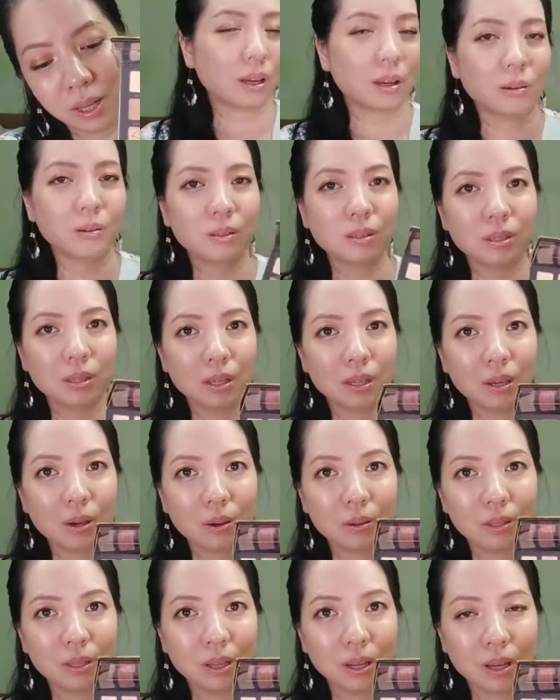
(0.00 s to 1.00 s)
I will say
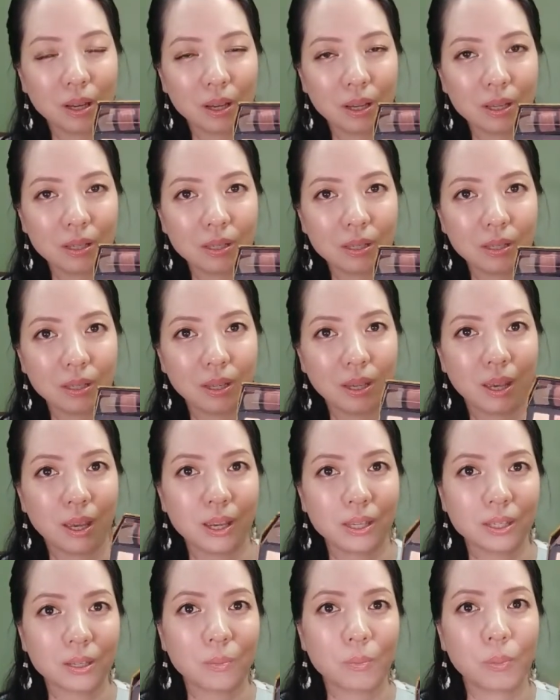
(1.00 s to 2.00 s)
on the eyes, it
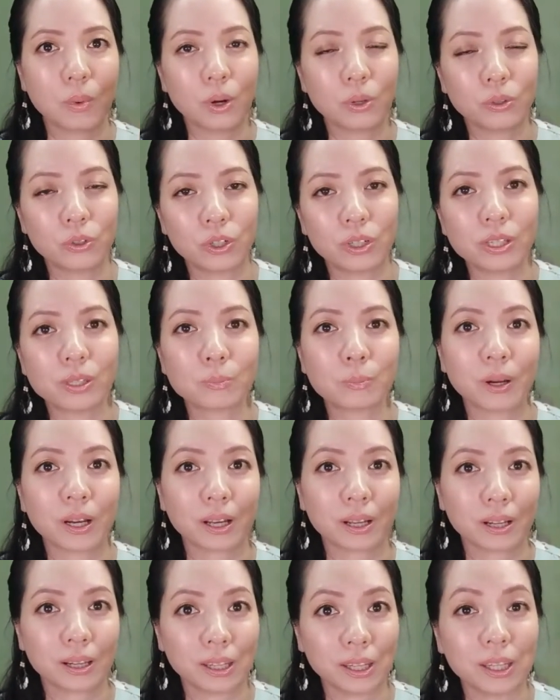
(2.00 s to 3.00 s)
has a moderate
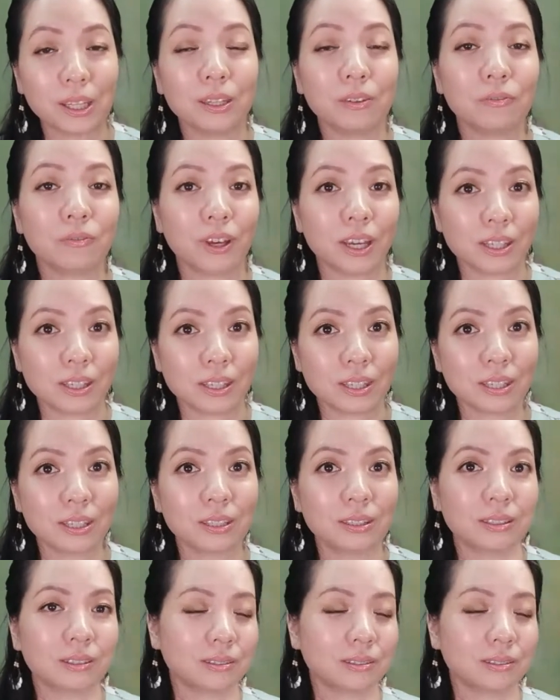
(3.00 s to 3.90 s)
sparkly effect.